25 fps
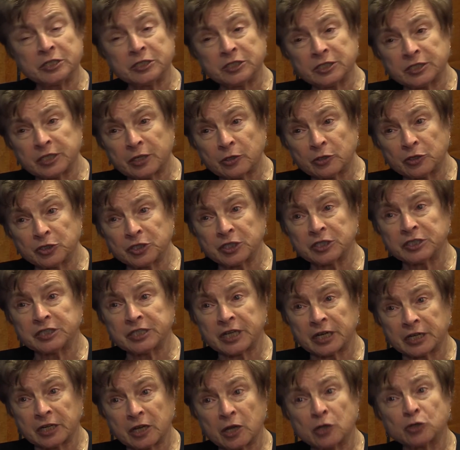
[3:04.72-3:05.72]
centers in
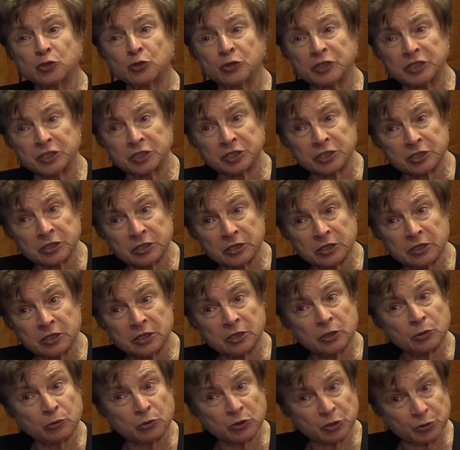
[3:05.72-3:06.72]
10 countries
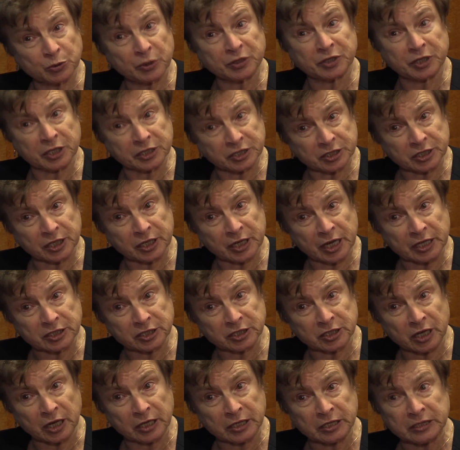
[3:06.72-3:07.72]
was what they said
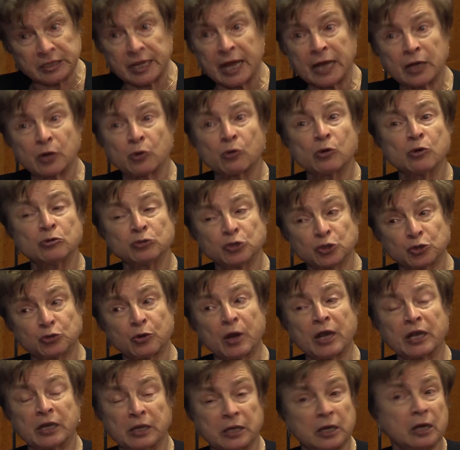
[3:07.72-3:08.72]
last night, and that grows
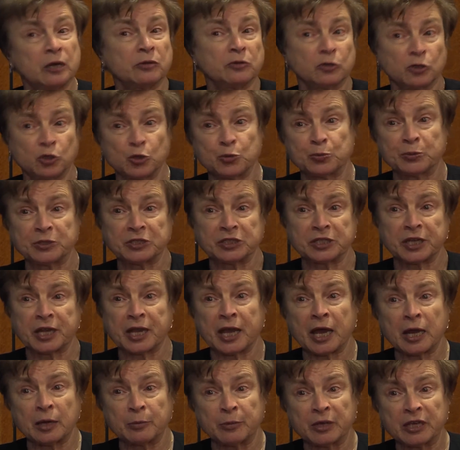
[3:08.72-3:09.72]
directly out of the Lupus
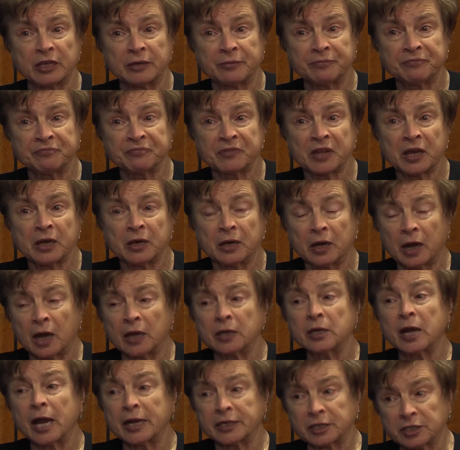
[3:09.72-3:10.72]
Academy.
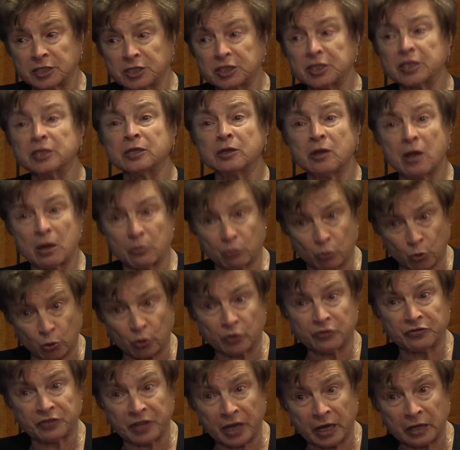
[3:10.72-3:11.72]
I'd like to see a lot more
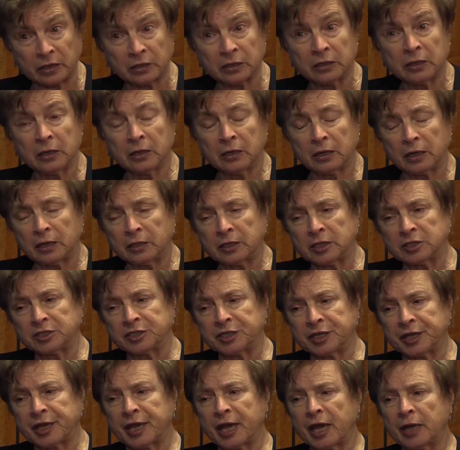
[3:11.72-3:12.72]
of that, and as
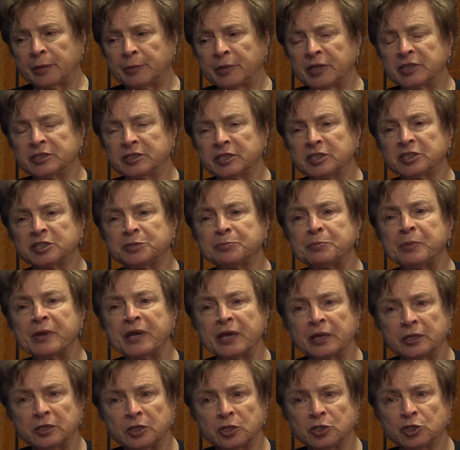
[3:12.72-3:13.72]
the Academy has
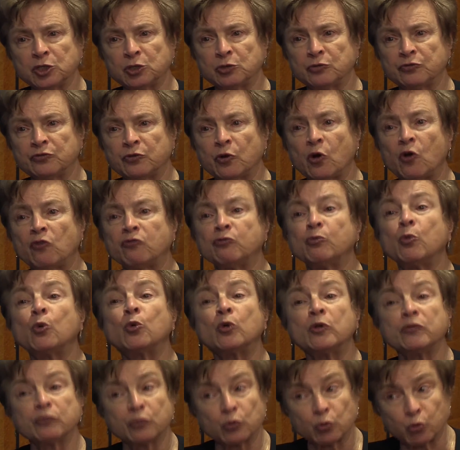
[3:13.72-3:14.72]
expanded to involve
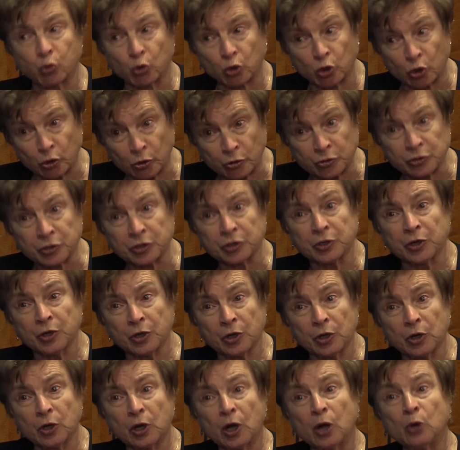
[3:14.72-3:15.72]
more of the world,
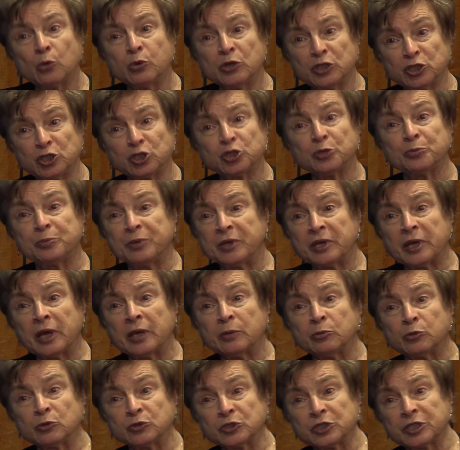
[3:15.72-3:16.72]
we should be
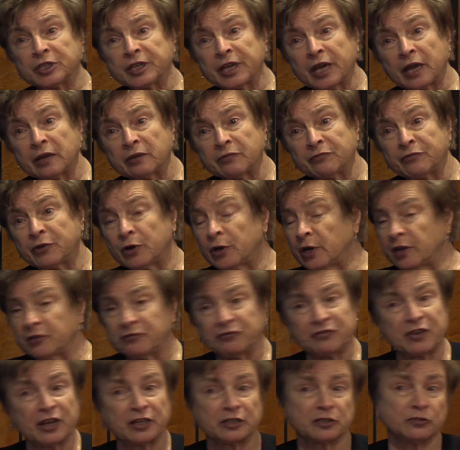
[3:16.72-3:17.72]
able to get very
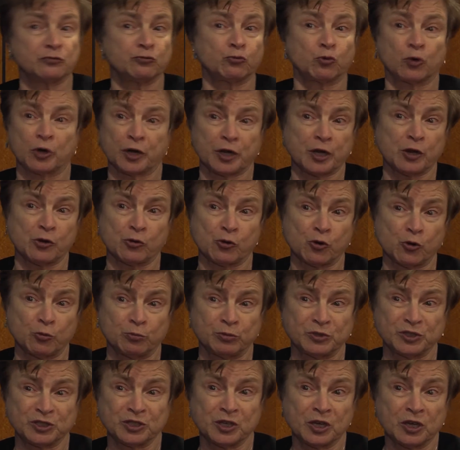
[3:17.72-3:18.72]
effective working
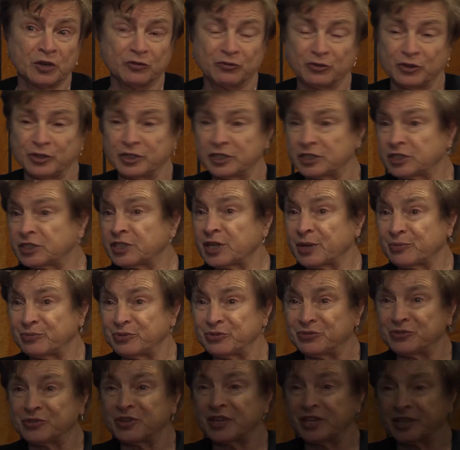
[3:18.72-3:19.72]
groups for this type
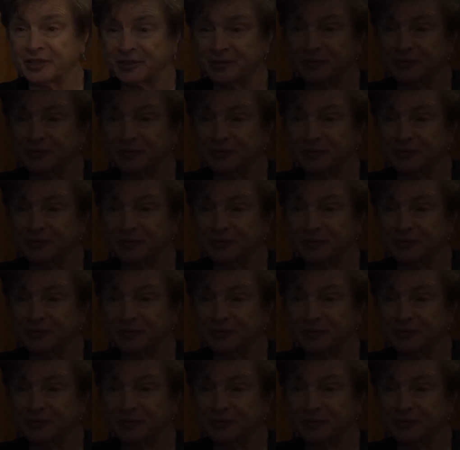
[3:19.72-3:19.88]
of thing.